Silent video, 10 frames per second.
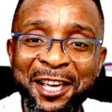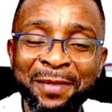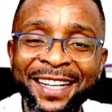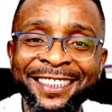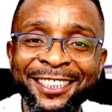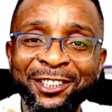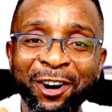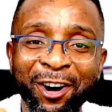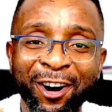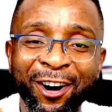imagine
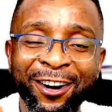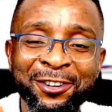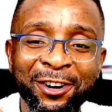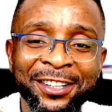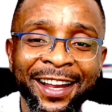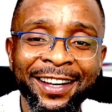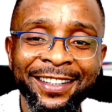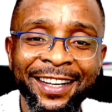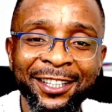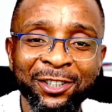your
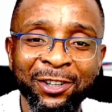delegation.